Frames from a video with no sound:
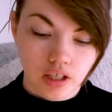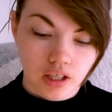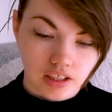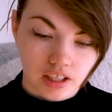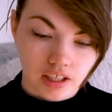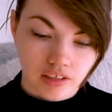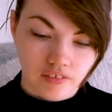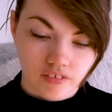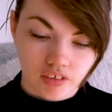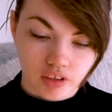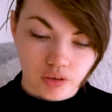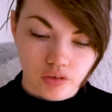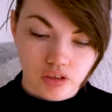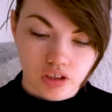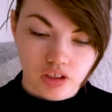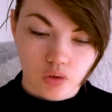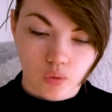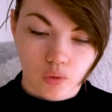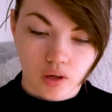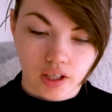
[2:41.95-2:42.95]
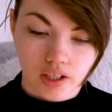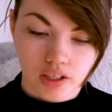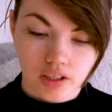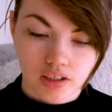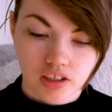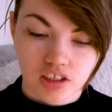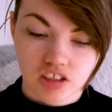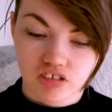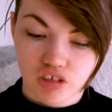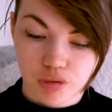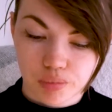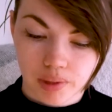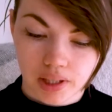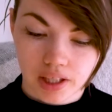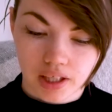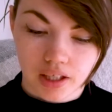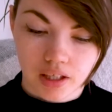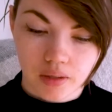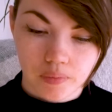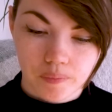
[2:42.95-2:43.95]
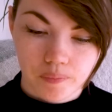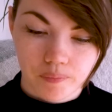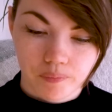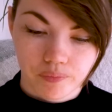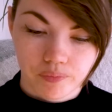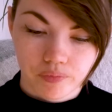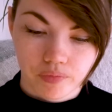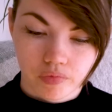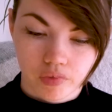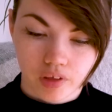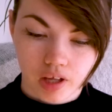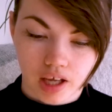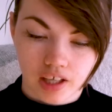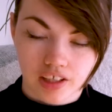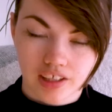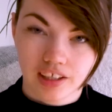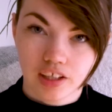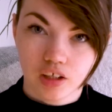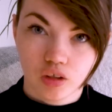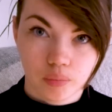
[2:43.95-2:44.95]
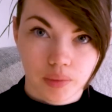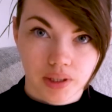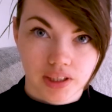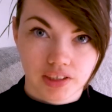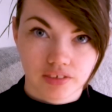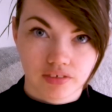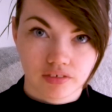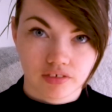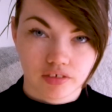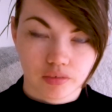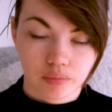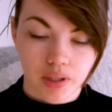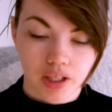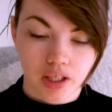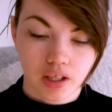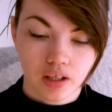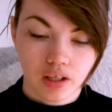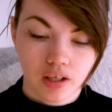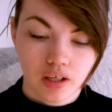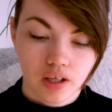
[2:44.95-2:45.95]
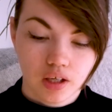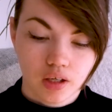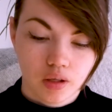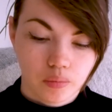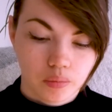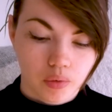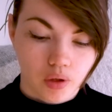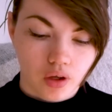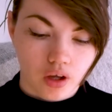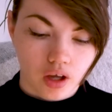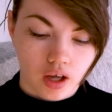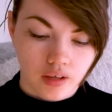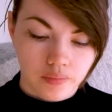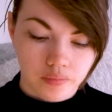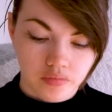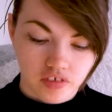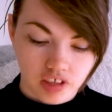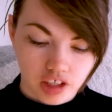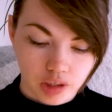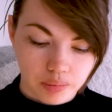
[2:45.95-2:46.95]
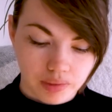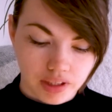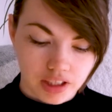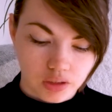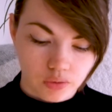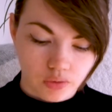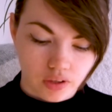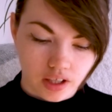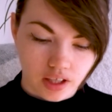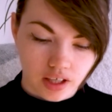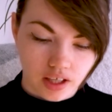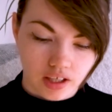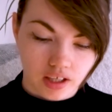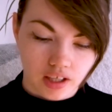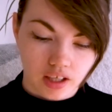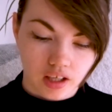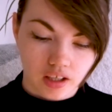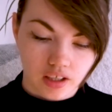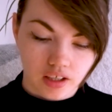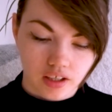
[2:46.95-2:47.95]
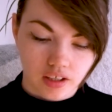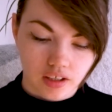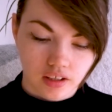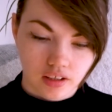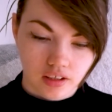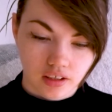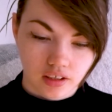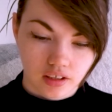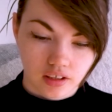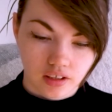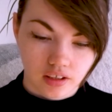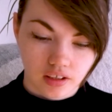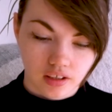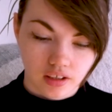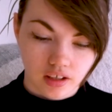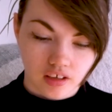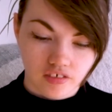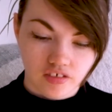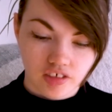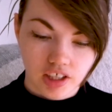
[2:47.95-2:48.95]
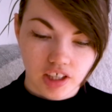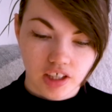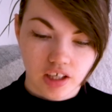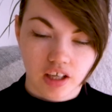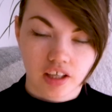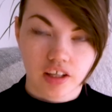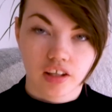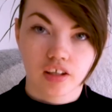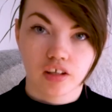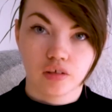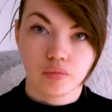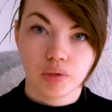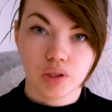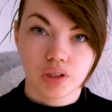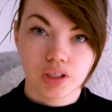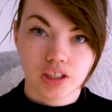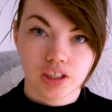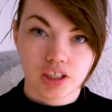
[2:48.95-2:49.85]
It feels quite scribbly and a little bit different for me, but I'm really pleased with it, and I really like the muted